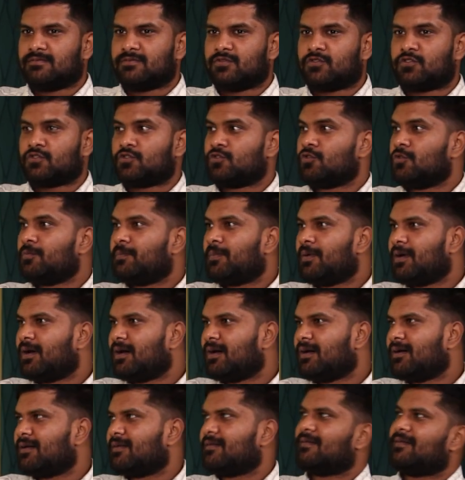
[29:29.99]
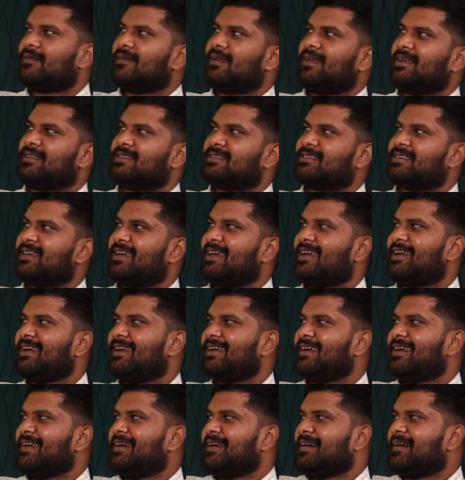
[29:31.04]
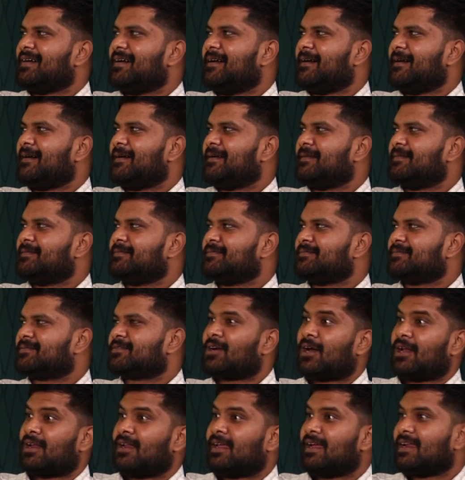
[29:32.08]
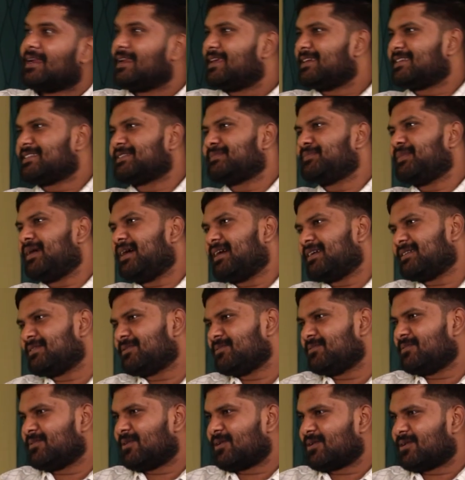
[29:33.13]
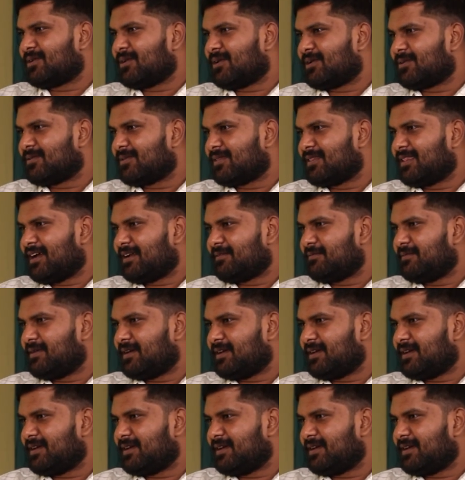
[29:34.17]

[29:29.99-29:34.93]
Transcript: super, let's say, cunningly smart, what dog would that